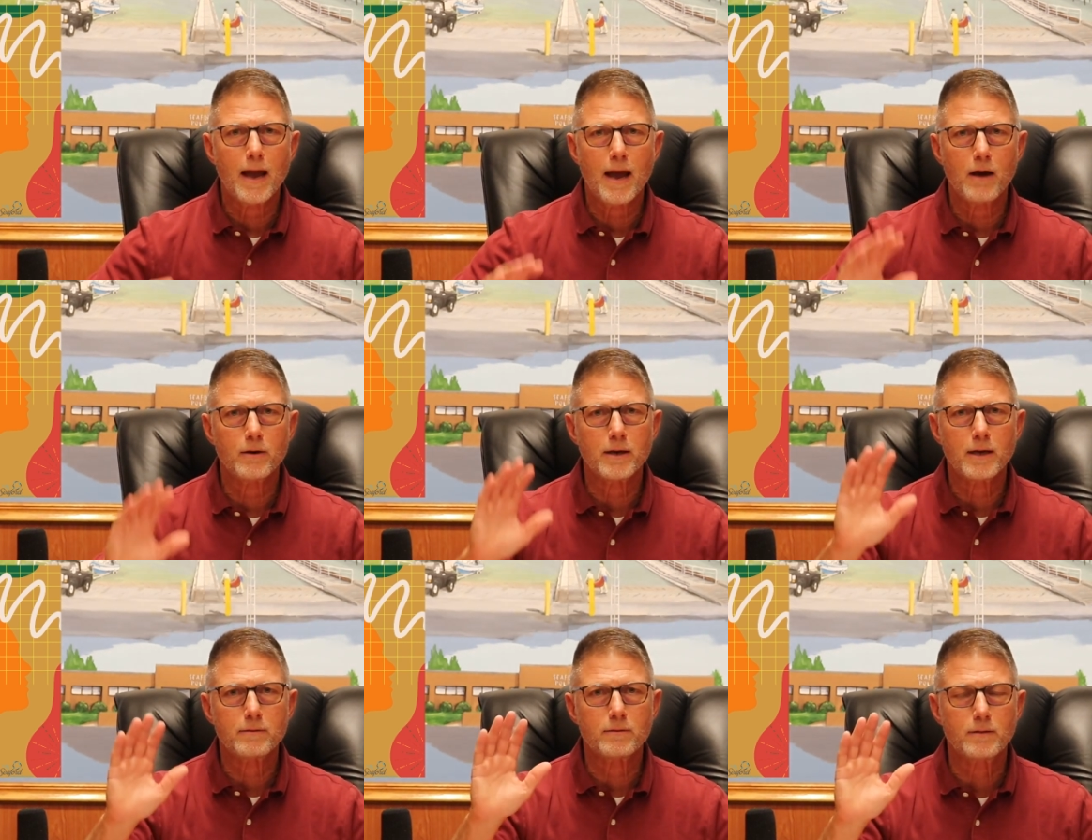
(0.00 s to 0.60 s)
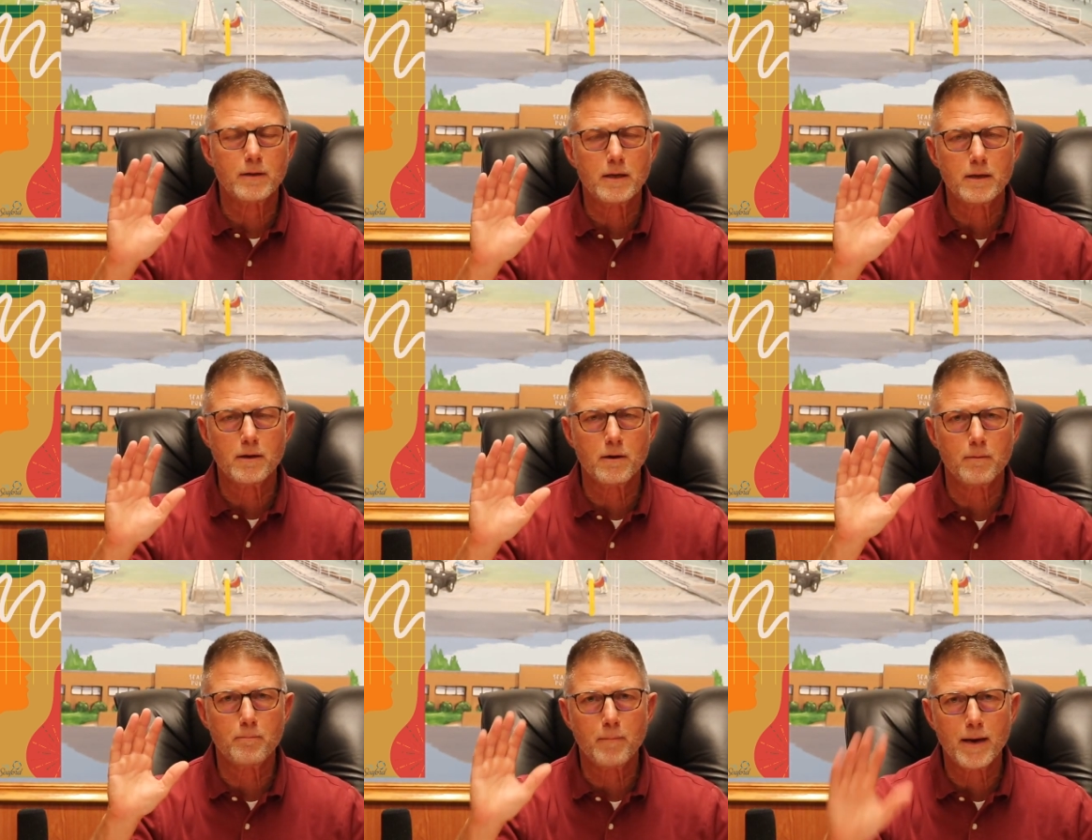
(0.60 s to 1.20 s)
out at
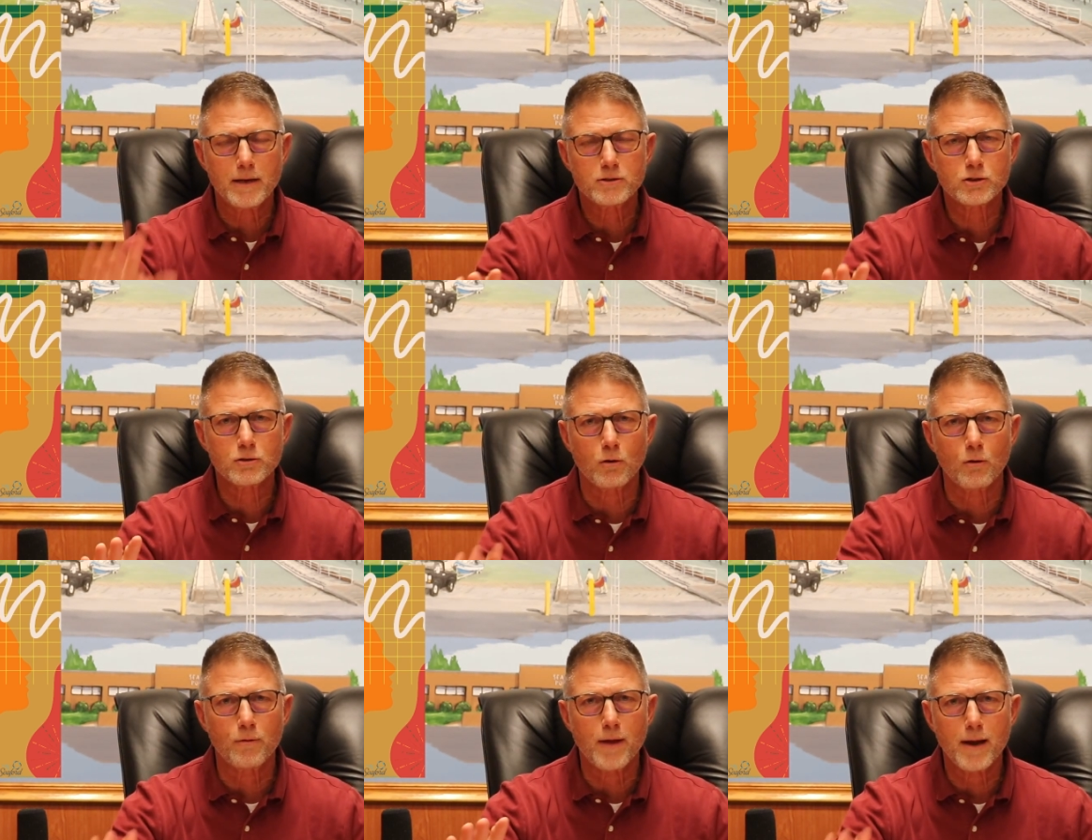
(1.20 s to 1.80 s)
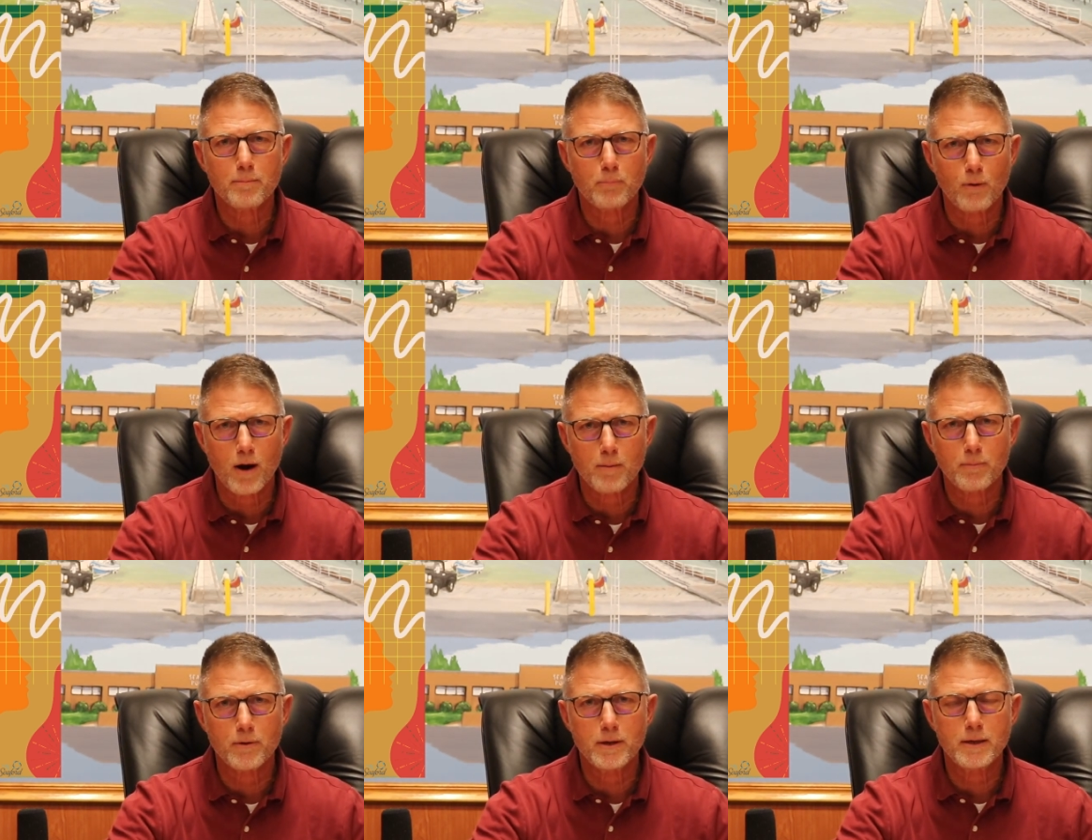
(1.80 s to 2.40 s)
the mansion on that
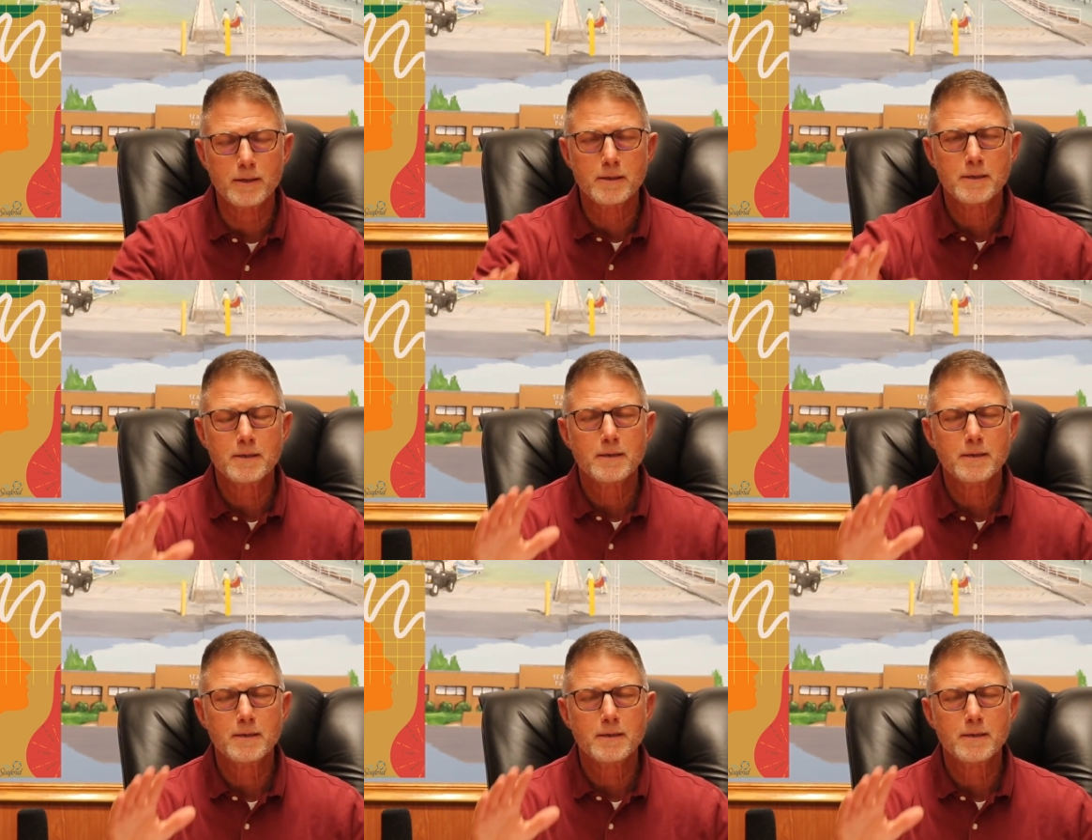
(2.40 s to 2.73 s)
property.